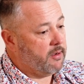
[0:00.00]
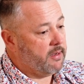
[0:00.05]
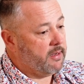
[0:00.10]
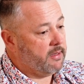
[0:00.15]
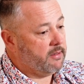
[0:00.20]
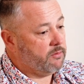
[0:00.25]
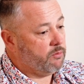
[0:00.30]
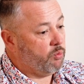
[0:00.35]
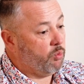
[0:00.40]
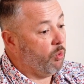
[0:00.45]

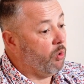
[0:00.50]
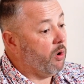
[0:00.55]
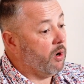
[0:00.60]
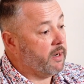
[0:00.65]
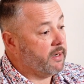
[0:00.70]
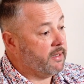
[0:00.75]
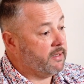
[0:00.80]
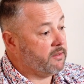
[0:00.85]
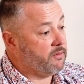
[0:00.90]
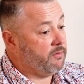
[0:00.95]

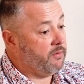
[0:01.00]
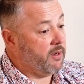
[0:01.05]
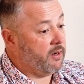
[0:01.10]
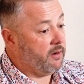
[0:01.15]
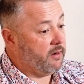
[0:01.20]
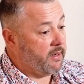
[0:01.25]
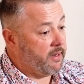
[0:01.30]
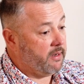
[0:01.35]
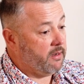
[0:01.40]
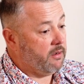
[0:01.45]
it's
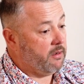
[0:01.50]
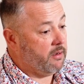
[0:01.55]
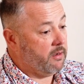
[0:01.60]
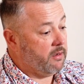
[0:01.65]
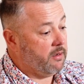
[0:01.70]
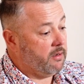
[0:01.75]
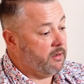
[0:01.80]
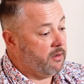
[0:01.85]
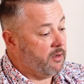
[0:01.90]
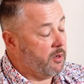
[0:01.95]
very
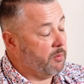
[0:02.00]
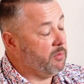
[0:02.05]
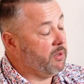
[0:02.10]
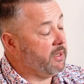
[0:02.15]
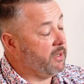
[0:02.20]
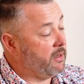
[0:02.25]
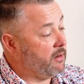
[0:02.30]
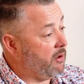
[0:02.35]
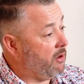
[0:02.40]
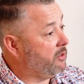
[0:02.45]

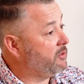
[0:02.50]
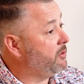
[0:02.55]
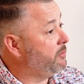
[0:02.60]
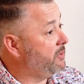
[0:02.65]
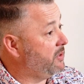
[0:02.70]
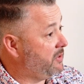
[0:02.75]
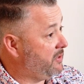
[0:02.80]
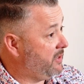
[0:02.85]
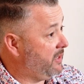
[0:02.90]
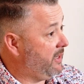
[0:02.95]
humbling and
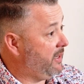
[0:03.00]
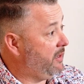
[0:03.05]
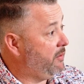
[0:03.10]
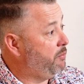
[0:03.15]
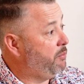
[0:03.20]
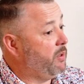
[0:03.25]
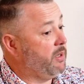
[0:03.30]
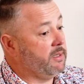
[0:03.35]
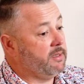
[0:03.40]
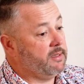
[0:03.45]
awesome to see,
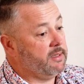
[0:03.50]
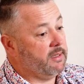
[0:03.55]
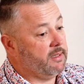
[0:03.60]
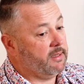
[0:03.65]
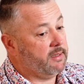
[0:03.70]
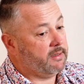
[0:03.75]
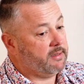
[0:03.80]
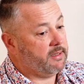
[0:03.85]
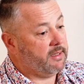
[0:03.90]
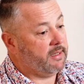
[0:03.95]
but
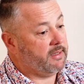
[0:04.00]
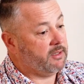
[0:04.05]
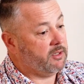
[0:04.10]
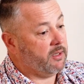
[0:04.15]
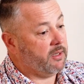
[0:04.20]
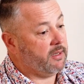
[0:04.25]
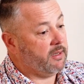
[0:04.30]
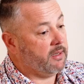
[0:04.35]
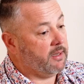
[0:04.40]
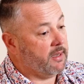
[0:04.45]
to
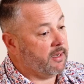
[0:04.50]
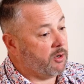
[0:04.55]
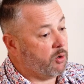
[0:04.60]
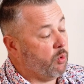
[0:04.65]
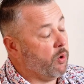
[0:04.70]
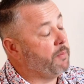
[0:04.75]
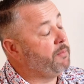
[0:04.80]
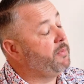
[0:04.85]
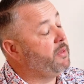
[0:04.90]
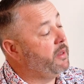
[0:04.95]

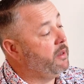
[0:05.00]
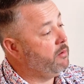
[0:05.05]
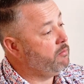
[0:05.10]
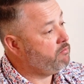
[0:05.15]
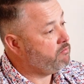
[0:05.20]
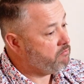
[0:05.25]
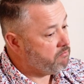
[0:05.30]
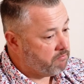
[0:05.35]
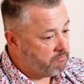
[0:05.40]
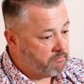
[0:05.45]
equip
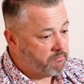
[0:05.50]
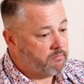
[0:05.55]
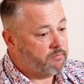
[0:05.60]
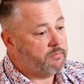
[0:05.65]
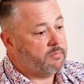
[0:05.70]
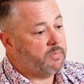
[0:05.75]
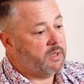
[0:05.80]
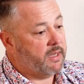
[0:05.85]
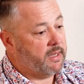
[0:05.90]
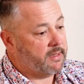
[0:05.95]
them,
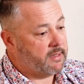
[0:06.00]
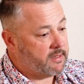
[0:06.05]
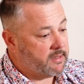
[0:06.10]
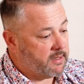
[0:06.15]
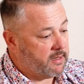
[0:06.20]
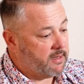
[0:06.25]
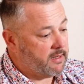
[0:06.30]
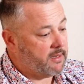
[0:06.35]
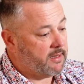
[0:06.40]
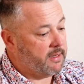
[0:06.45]

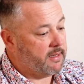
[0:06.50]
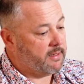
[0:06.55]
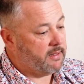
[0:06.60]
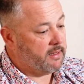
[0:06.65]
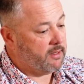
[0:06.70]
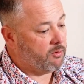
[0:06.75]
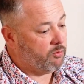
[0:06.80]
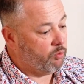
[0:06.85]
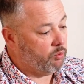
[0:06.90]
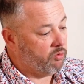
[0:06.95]

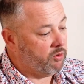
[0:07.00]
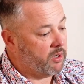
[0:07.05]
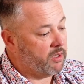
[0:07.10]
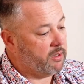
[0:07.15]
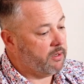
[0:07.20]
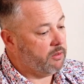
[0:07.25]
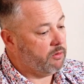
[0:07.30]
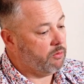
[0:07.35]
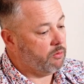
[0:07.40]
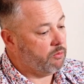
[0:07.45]
it
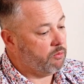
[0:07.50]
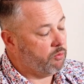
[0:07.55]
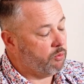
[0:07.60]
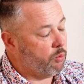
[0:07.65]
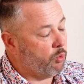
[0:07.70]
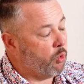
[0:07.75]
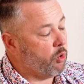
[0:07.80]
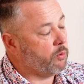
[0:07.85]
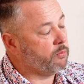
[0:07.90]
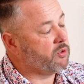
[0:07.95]
really
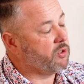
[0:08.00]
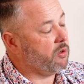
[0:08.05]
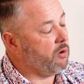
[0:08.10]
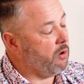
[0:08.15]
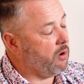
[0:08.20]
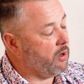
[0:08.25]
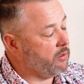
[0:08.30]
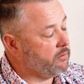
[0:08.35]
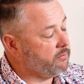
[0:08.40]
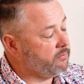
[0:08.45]
warms your
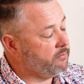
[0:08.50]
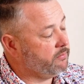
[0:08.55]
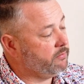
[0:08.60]
heart.